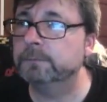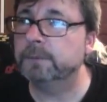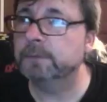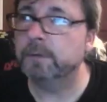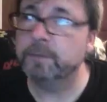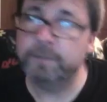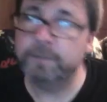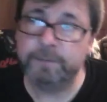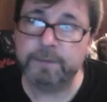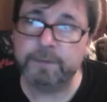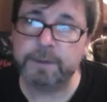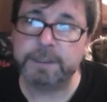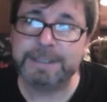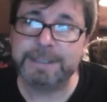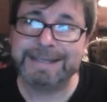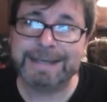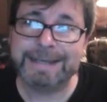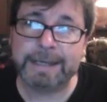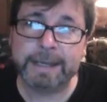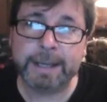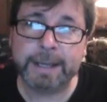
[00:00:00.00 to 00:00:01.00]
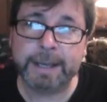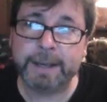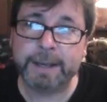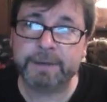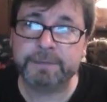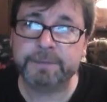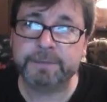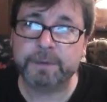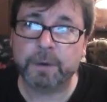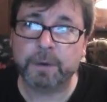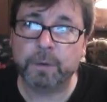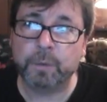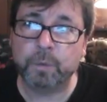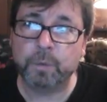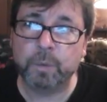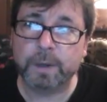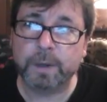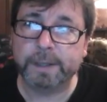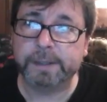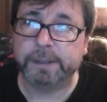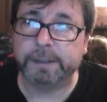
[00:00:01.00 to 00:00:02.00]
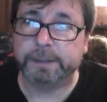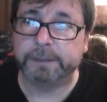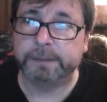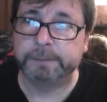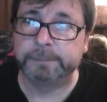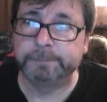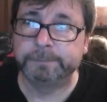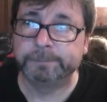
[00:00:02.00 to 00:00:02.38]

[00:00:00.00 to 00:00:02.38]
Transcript: 1.5 feet away,